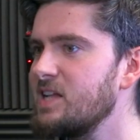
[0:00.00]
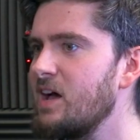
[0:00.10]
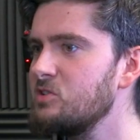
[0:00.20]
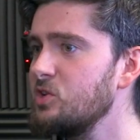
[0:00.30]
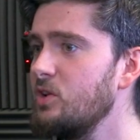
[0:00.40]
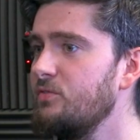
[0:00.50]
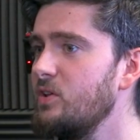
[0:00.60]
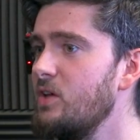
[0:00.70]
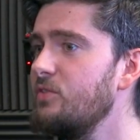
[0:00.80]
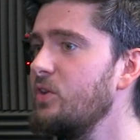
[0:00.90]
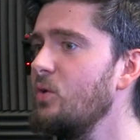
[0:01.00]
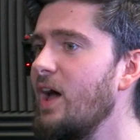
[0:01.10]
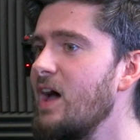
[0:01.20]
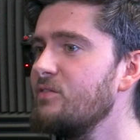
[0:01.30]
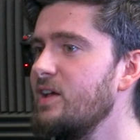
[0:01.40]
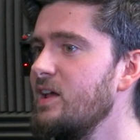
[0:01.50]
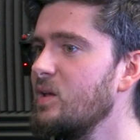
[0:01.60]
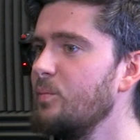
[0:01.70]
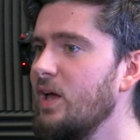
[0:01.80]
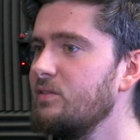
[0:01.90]
out. So if you do have a
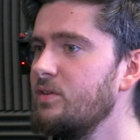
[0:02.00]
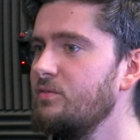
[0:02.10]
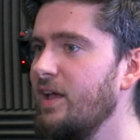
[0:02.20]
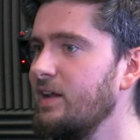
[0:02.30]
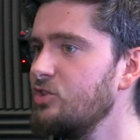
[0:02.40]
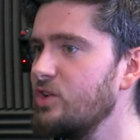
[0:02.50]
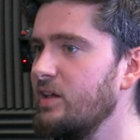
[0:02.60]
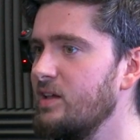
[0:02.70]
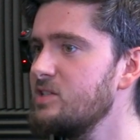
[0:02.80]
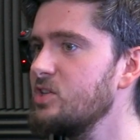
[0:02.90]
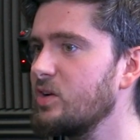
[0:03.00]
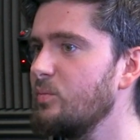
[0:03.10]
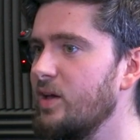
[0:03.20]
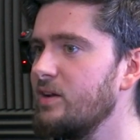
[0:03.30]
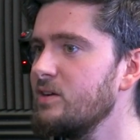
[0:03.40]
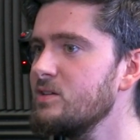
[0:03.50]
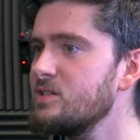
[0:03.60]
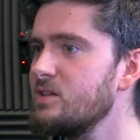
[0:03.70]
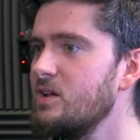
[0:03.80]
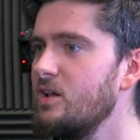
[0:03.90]
competitive advantage against your
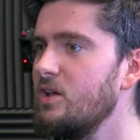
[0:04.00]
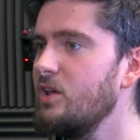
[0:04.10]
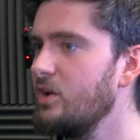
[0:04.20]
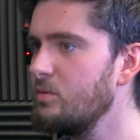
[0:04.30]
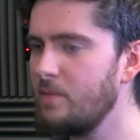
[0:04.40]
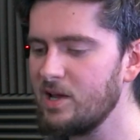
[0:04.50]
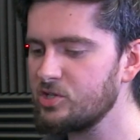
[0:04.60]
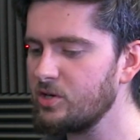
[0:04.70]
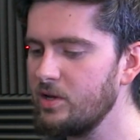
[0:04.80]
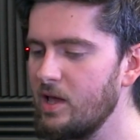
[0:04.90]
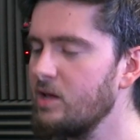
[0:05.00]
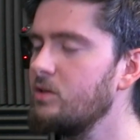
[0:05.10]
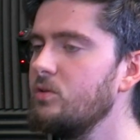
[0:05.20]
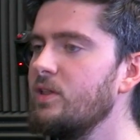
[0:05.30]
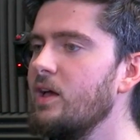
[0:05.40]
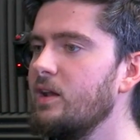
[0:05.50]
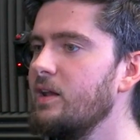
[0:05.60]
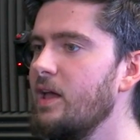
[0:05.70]
competitors, make sure you include that in a